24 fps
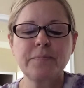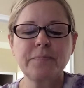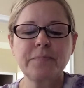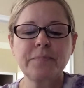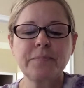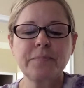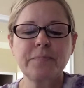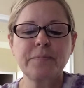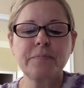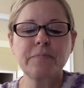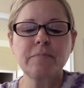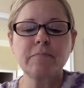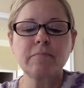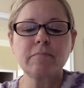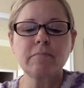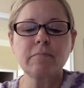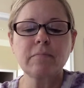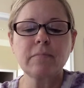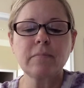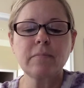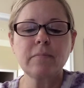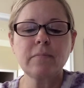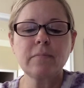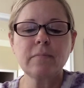
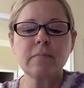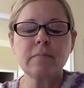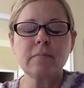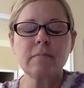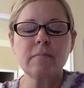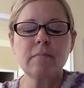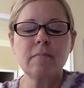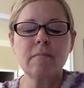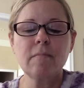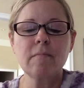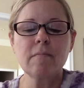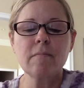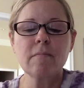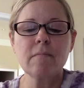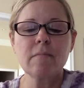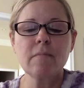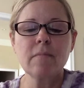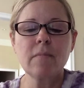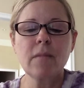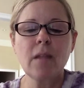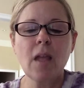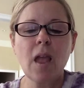Nothing is said.